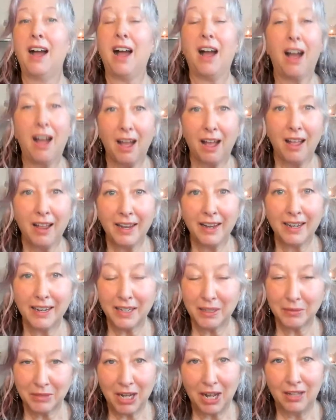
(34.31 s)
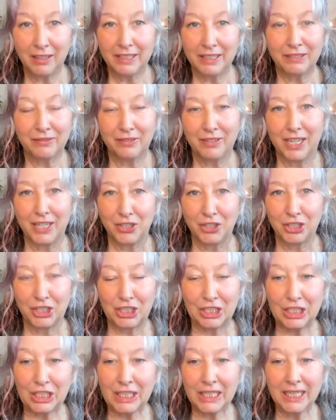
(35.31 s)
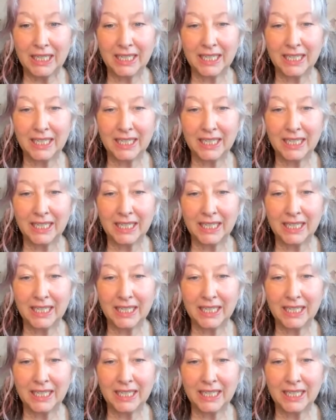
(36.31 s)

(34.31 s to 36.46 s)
I am Colleen Fletcher,